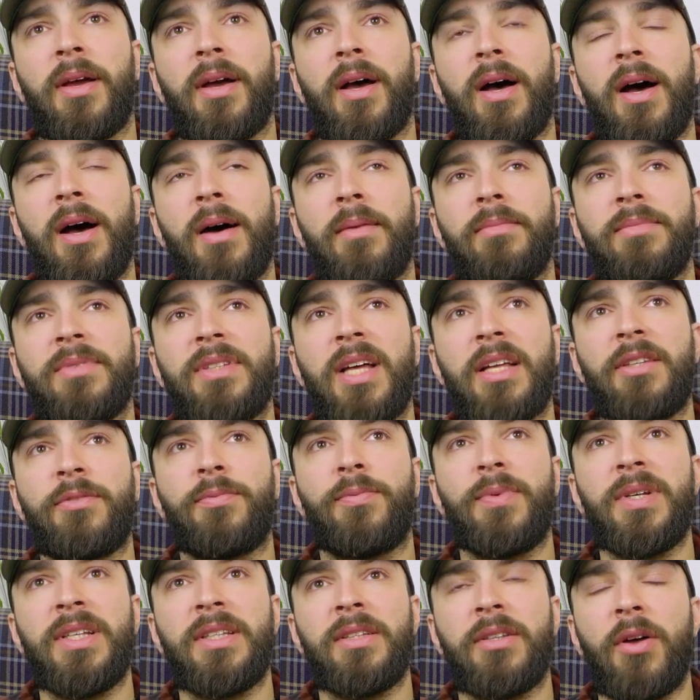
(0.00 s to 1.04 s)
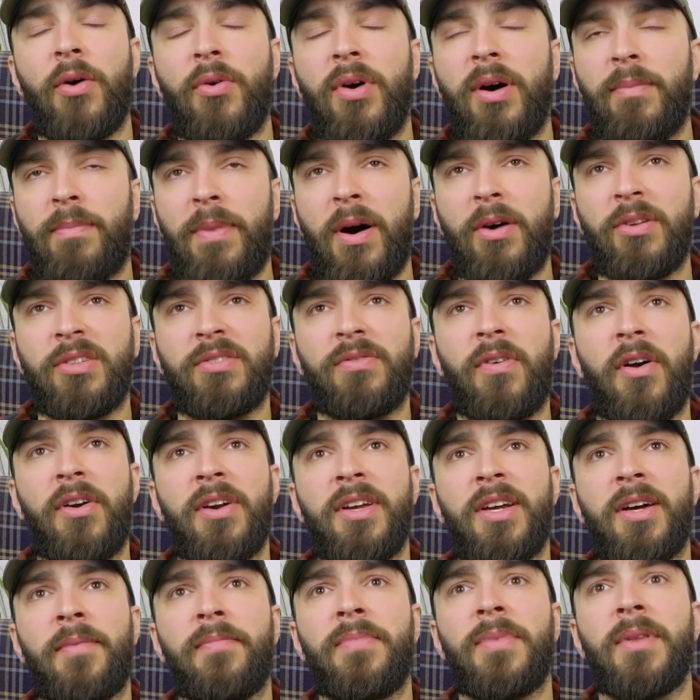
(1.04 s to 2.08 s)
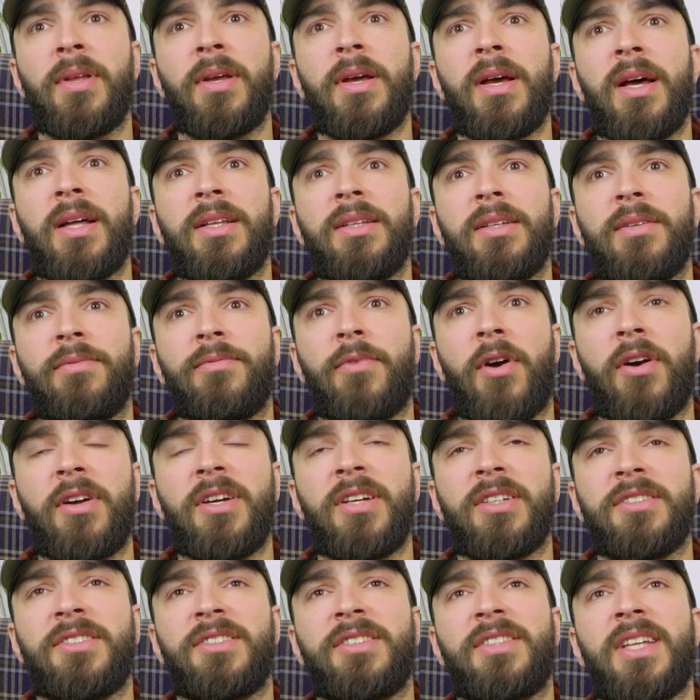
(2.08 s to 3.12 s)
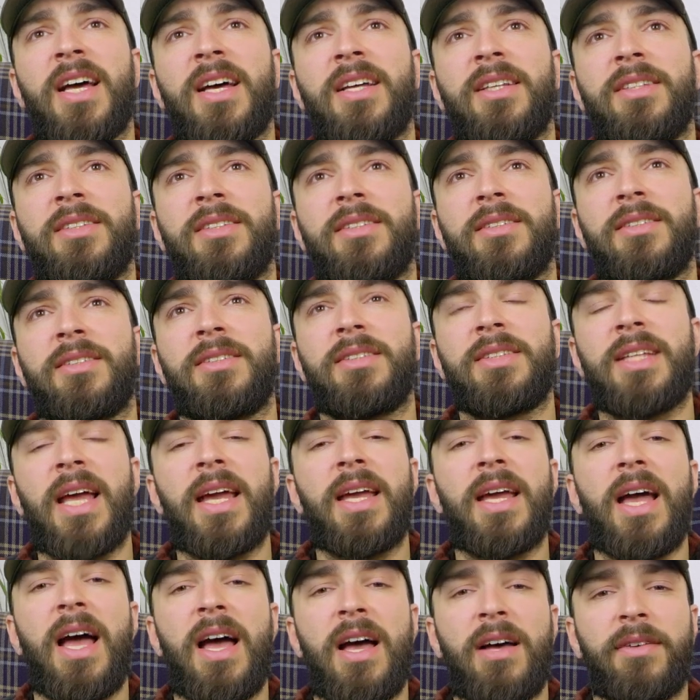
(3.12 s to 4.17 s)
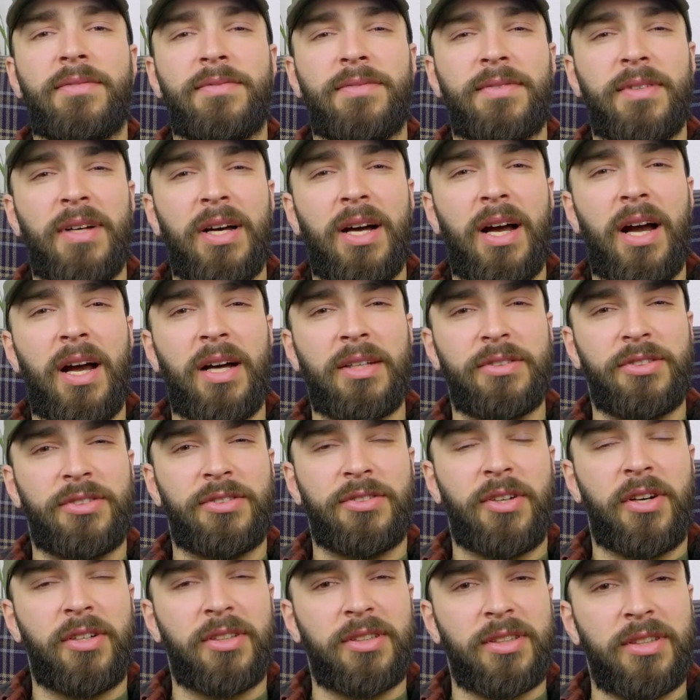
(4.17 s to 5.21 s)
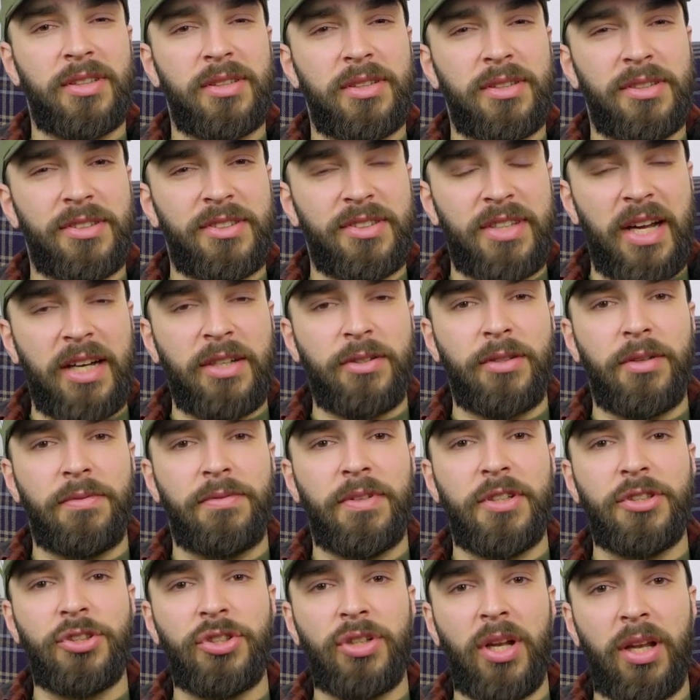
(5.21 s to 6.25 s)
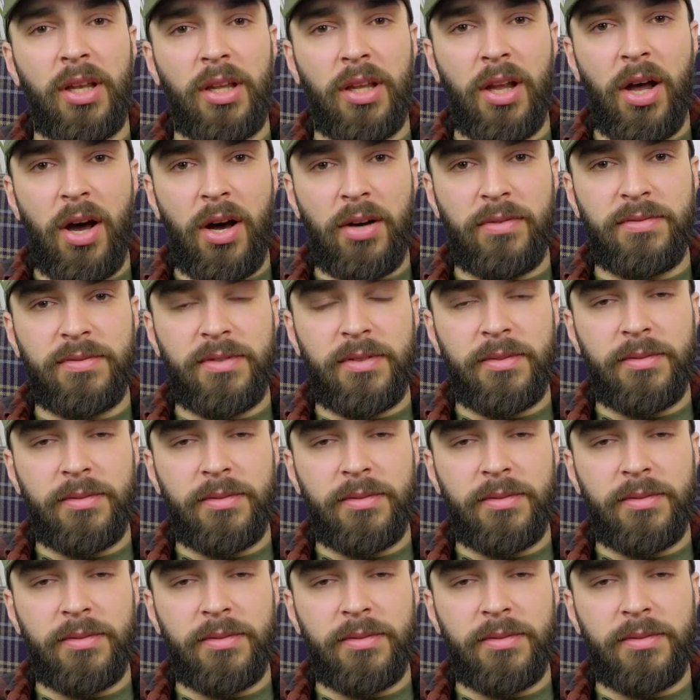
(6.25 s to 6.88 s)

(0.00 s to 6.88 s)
that we know about warriors, that they have a certain sacrificial love.